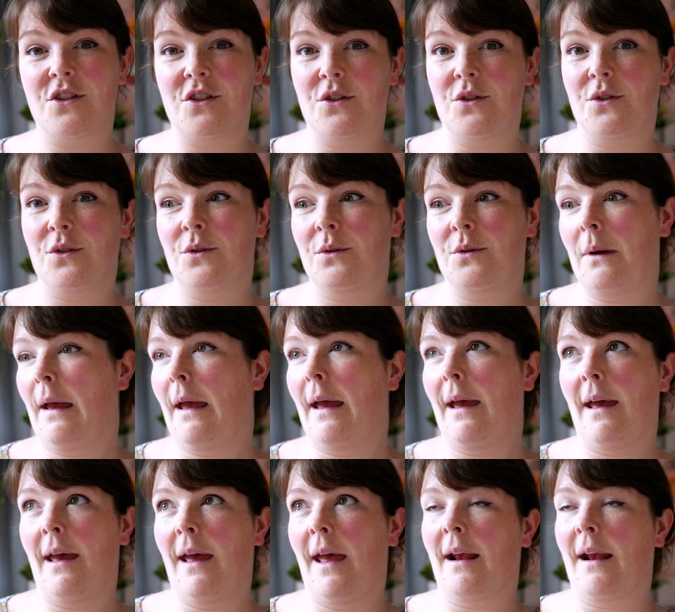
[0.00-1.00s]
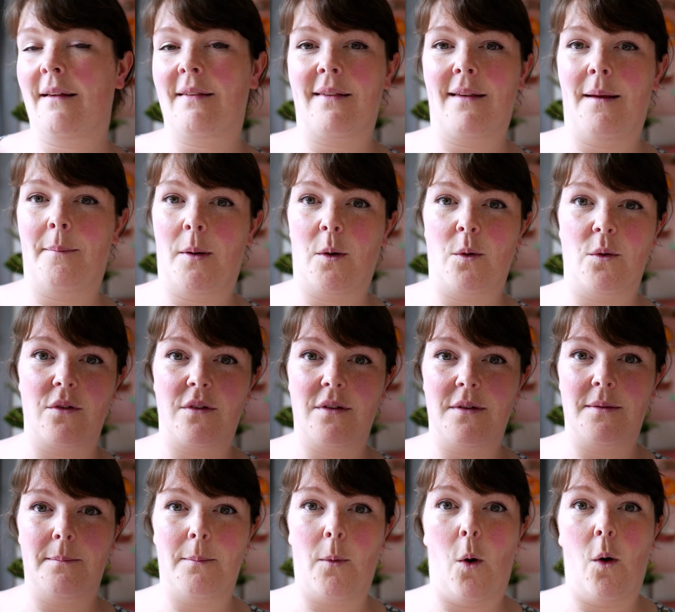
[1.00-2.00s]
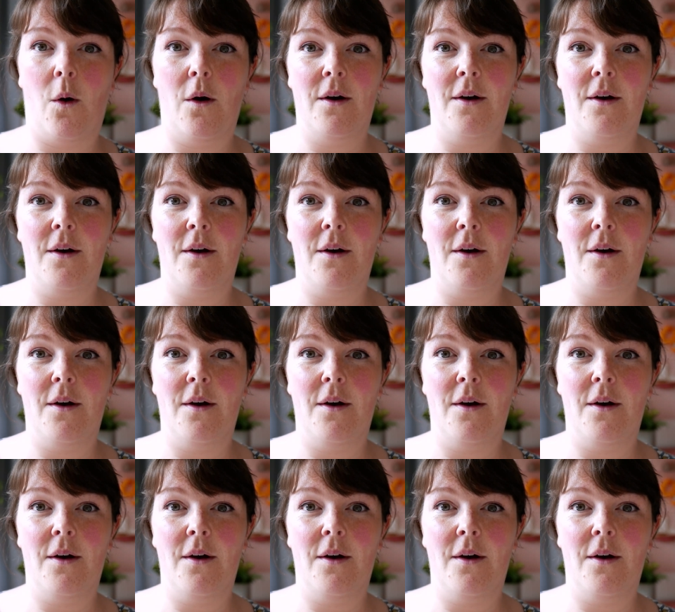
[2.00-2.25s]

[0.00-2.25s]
you X amount more.